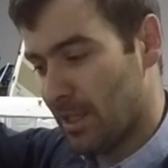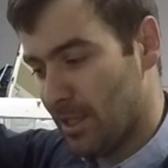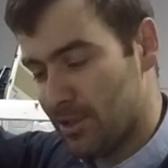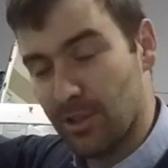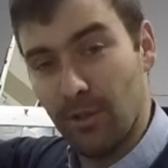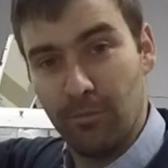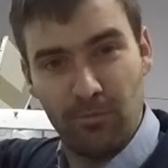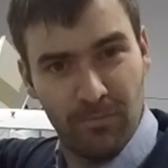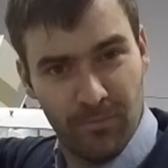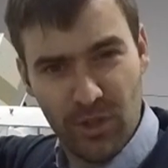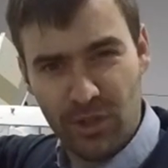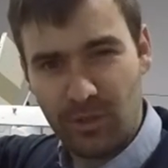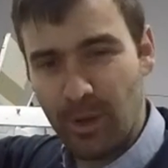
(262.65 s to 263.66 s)
So it
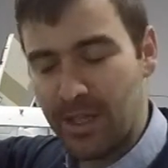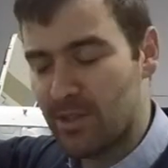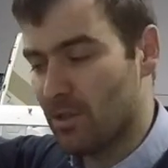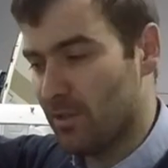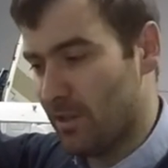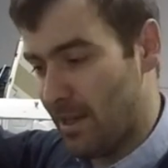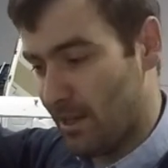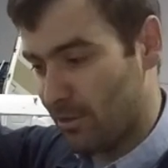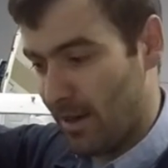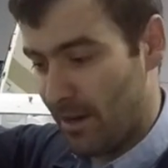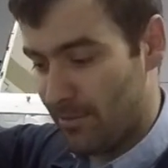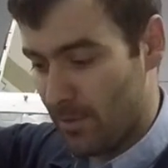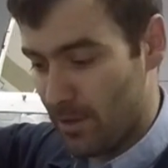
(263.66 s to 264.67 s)
just depends on the
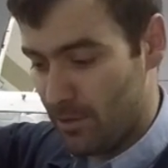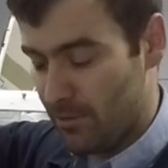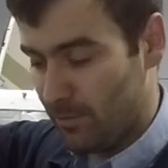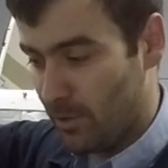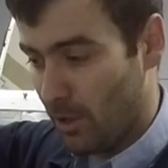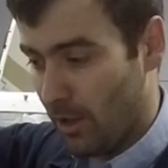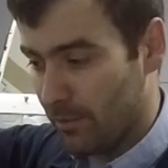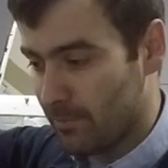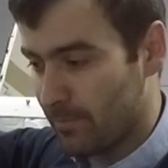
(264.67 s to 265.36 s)
aircraft that you've got.